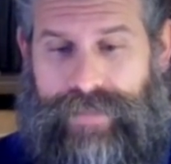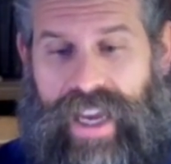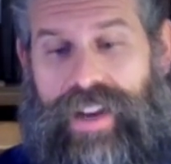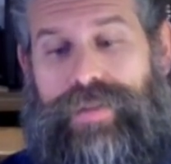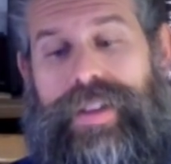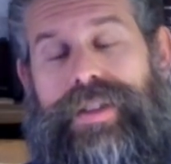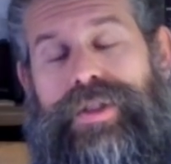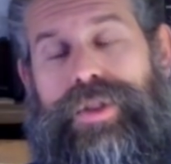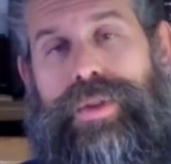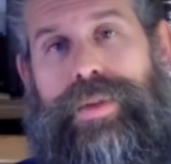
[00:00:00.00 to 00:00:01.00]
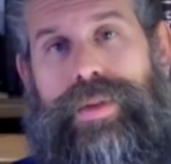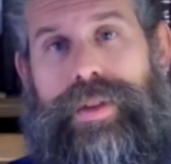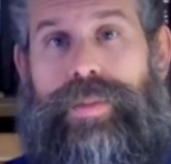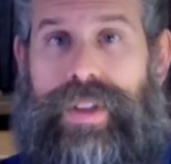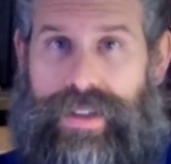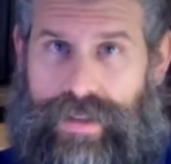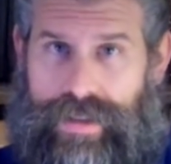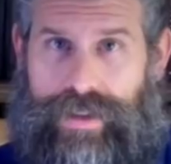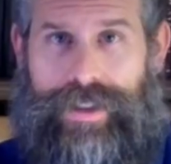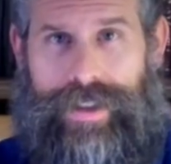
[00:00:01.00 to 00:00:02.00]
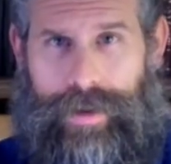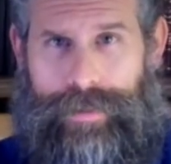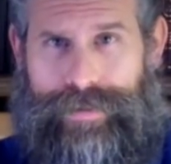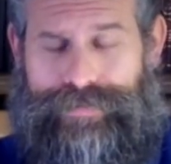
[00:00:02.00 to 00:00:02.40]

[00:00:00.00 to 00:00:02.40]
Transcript: And if this is you, then please listen up.